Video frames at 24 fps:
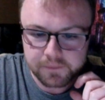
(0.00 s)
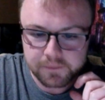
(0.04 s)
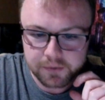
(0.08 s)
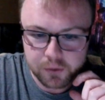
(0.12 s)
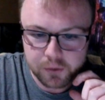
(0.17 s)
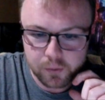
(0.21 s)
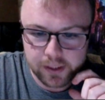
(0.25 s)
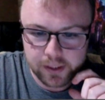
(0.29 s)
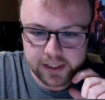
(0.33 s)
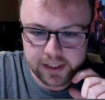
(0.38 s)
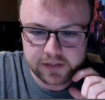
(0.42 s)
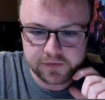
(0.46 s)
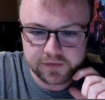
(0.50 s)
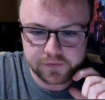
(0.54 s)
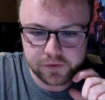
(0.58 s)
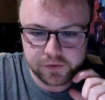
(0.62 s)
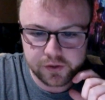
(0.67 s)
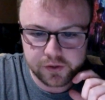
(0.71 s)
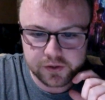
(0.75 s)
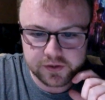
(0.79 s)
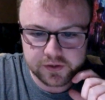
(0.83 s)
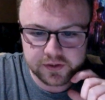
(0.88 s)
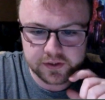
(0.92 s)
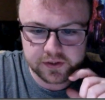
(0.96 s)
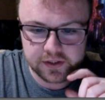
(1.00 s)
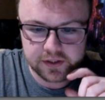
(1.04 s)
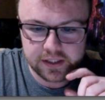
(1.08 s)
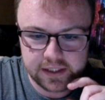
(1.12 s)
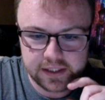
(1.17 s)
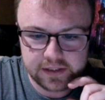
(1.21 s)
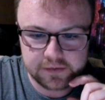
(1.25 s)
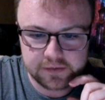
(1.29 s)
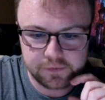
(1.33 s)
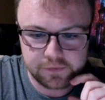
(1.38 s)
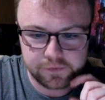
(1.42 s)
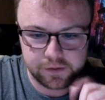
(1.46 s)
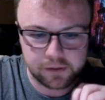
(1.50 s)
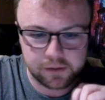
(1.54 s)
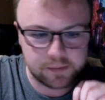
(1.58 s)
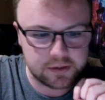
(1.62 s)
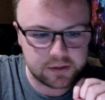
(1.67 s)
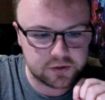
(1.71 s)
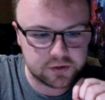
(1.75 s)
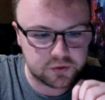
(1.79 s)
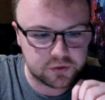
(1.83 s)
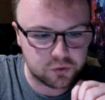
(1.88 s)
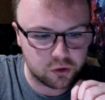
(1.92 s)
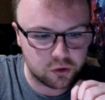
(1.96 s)
Wicked's first film
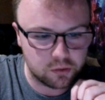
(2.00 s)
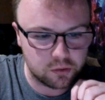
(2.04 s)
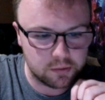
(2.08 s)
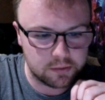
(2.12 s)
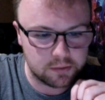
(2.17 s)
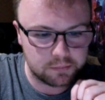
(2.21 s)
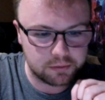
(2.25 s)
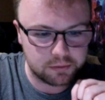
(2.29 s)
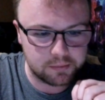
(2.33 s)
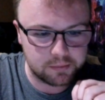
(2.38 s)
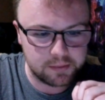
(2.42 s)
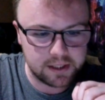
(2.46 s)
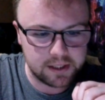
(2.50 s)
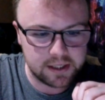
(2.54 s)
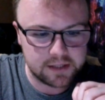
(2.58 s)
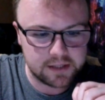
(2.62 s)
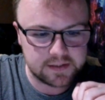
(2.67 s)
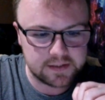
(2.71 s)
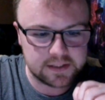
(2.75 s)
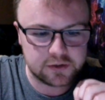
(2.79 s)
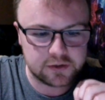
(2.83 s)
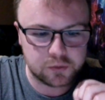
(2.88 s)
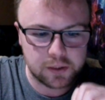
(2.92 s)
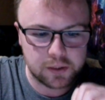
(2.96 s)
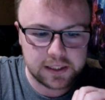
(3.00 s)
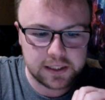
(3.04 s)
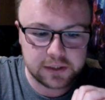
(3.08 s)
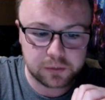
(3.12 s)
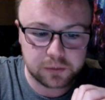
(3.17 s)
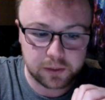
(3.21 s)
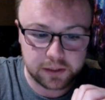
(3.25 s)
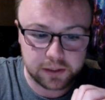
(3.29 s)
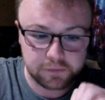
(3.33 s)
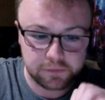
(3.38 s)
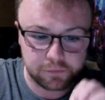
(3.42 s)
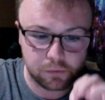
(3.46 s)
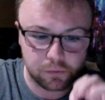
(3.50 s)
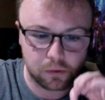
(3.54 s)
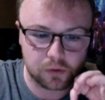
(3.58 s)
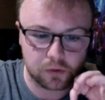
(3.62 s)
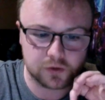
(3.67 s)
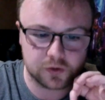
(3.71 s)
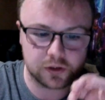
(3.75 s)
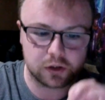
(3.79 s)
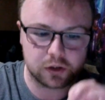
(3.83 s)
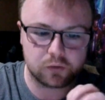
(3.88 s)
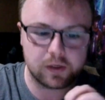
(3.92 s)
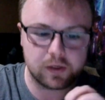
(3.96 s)
installment premiered in 2024
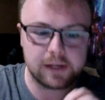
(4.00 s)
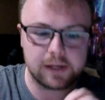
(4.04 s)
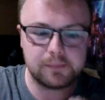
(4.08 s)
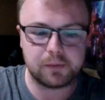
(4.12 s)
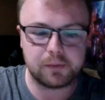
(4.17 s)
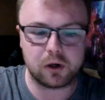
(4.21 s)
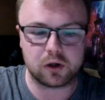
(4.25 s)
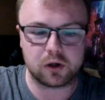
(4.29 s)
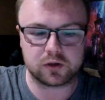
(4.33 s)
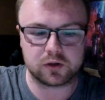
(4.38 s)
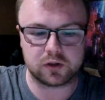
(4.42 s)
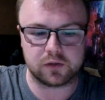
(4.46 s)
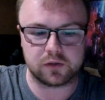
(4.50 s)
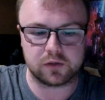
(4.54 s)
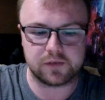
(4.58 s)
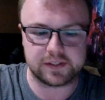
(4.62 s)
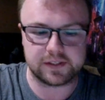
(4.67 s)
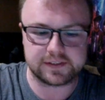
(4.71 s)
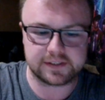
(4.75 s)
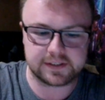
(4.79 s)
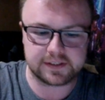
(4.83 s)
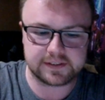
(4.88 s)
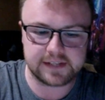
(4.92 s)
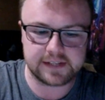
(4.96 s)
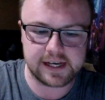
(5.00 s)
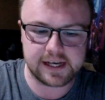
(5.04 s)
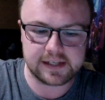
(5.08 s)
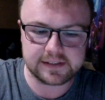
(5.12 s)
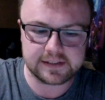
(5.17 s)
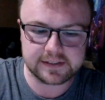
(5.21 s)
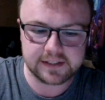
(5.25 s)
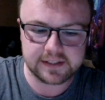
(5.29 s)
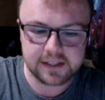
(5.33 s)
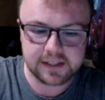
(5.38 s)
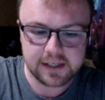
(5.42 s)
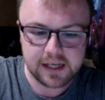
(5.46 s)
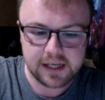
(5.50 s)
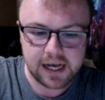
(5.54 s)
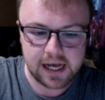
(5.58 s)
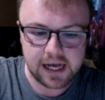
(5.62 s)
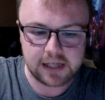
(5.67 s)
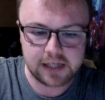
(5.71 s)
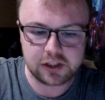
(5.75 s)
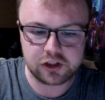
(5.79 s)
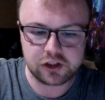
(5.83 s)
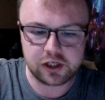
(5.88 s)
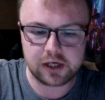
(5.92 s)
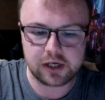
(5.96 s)
to great box office success
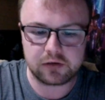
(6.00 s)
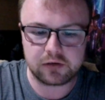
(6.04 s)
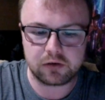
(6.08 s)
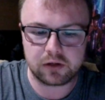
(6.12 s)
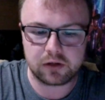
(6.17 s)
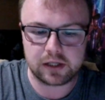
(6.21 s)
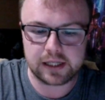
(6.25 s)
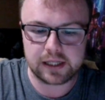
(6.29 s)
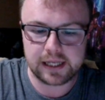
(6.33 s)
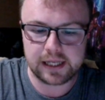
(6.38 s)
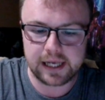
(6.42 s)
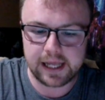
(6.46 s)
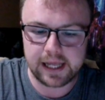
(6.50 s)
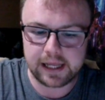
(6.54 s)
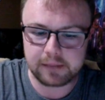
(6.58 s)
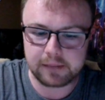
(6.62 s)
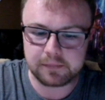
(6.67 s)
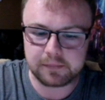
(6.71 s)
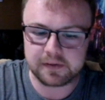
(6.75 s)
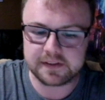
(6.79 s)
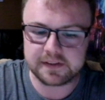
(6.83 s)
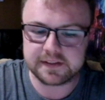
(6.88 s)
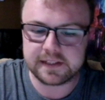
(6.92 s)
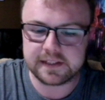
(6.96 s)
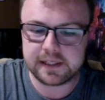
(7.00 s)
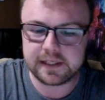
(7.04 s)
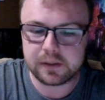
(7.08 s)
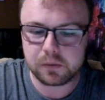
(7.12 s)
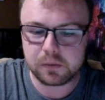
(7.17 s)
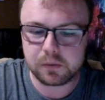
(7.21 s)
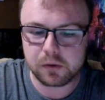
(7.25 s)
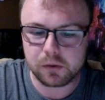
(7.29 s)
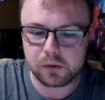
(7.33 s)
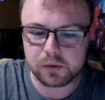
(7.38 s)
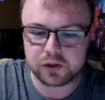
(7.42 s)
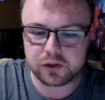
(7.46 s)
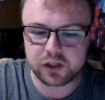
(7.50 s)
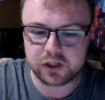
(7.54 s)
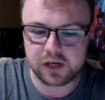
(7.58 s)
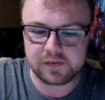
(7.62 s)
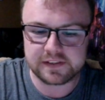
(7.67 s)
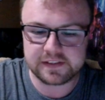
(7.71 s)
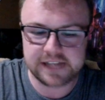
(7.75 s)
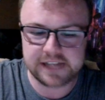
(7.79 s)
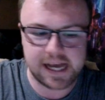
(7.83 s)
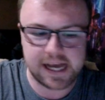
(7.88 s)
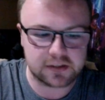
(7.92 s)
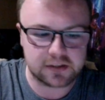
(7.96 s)
and general acclaim. The sequel, which covers
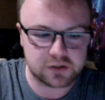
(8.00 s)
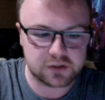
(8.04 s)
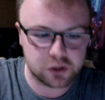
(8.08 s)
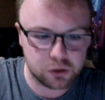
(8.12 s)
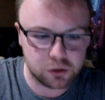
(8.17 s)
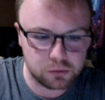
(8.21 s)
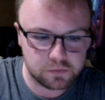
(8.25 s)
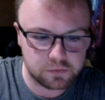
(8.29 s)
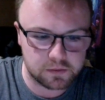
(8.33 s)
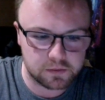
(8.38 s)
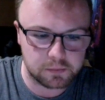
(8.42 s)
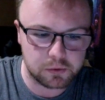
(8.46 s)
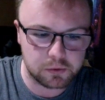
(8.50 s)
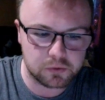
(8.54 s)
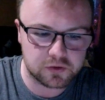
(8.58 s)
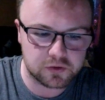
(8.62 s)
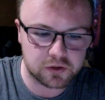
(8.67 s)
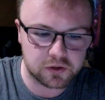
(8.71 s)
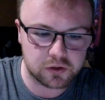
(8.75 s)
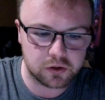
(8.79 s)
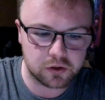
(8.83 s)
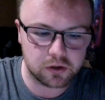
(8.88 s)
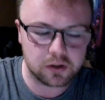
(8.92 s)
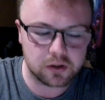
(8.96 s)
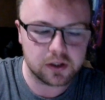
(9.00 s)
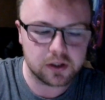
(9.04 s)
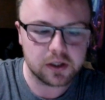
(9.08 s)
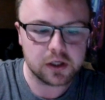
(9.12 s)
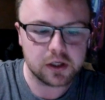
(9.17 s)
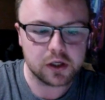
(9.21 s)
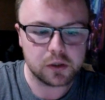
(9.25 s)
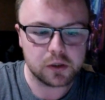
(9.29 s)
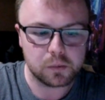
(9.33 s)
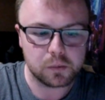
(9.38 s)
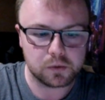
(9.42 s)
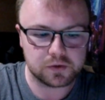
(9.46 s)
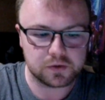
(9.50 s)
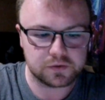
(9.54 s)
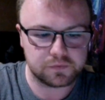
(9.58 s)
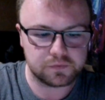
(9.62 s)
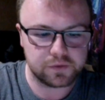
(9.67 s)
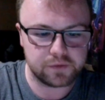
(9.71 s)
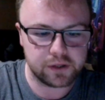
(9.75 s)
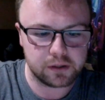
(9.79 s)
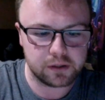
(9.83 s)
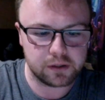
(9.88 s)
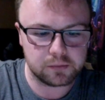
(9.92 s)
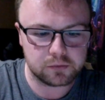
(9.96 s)
Act 2 of the musical, was
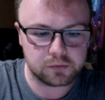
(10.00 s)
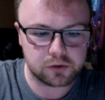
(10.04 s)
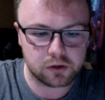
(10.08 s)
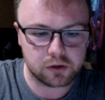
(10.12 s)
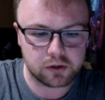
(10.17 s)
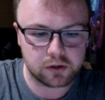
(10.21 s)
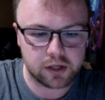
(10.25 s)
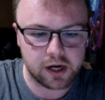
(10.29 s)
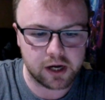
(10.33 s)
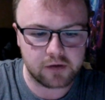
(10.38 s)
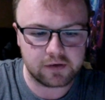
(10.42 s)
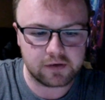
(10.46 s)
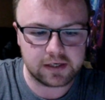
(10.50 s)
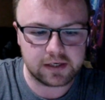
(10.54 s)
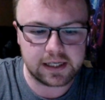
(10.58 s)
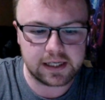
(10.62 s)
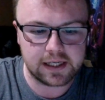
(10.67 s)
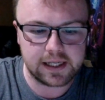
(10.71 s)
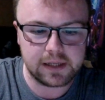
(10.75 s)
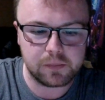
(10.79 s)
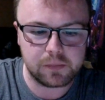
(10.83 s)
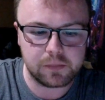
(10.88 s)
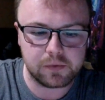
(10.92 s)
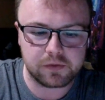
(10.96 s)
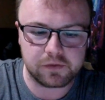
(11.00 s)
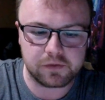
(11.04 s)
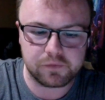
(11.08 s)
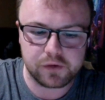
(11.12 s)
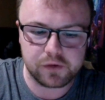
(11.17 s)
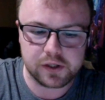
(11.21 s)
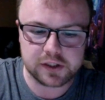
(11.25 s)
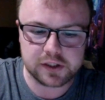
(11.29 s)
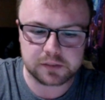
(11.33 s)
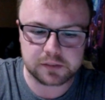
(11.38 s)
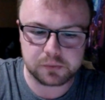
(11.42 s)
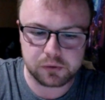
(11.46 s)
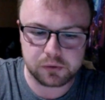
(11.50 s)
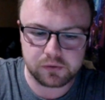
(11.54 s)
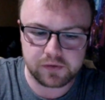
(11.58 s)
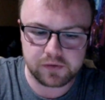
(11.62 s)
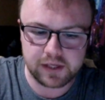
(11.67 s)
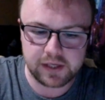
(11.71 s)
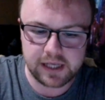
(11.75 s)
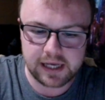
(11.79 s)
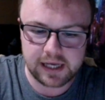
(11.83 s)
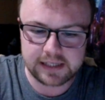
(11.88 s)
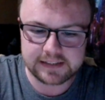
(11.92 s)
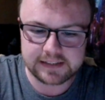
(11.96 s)
filmed concurrently with the first
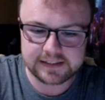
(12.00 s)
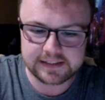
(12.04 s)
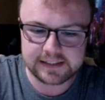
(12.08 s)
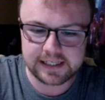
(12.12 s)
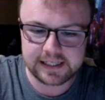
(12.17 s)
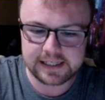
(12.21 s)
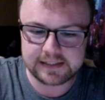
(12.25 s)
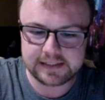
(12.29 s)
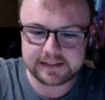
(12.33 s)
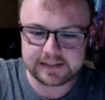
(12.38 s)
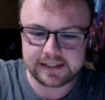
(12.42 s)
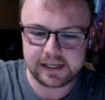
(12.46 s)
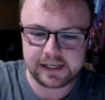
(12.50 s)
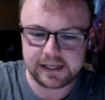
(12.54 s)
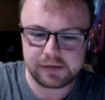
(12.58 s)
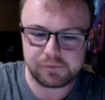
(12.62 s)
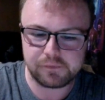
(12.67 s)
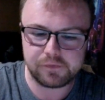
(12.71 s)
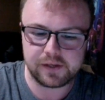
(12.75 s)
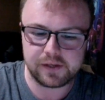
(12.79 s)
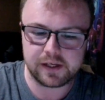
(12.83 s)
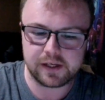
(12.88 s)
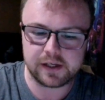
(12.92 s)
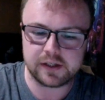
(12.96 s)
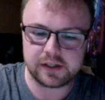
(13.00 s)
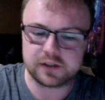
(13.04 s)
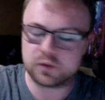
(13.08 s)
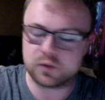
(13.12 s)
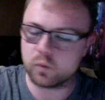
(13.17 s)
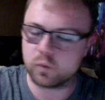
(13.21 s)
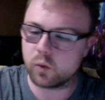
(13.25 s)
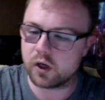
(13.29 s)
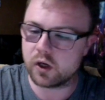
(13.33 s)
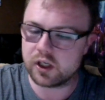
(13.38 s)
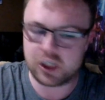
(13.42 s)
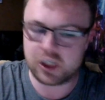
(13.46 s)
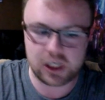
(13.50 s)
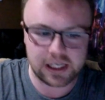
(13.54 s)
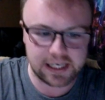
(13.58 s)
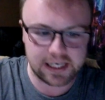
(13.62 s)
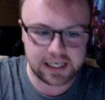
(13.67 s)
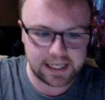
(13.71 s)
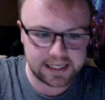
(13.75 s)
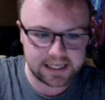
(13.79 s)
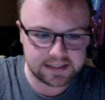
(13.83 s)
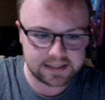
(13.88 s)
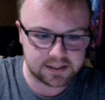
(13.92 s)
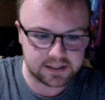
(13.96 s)
movie and is slated to hit theatres 1 year
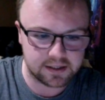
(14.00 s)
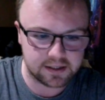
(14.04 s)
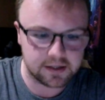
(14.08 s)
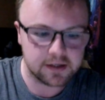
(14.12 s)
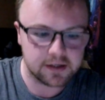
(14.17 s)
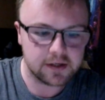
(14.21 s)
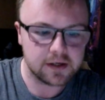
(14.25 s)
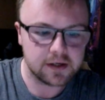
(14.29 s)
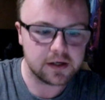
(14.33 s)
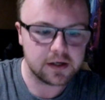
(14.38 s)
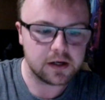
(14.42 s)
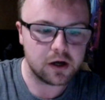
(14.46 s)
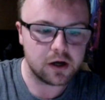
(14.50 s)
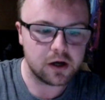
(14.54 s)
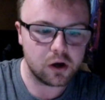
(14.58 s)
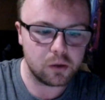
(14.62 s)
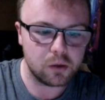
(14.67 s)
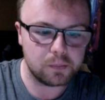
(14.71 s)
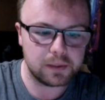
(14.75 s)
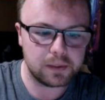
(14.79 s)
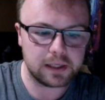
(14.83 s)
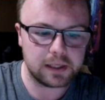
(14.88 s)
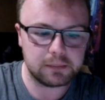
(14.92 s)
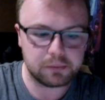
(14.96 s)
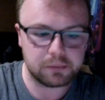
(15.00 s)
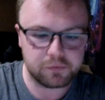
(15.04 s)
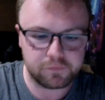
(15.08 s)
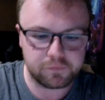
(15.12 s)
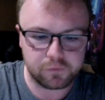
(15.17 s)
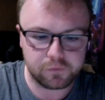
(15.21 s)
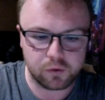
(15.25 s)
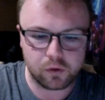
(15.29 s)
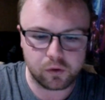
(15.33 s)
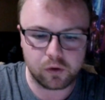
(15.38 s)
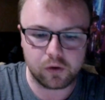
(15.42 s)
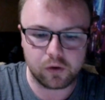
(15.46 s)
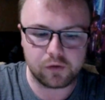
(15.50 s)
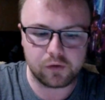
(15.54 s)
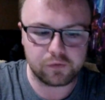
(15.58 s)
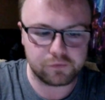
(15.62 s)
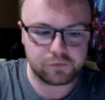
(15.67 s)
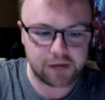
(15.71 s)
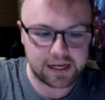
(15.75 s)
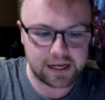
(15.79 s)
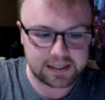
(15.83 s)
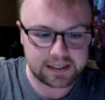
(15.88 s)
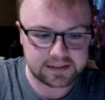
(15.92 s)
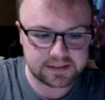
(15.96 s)
later, opening before
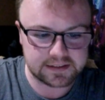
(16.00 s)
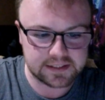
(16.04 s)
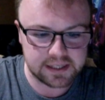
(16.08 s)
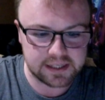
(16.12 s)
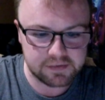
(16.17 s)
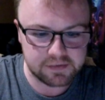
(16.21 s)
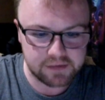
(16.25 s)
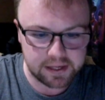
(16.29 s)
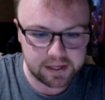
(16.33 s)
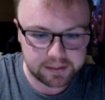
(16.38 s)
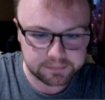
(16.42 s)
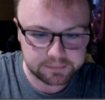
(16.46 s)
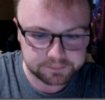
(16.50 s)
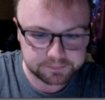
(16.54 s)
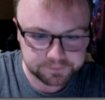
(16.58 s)
Thanksgiving.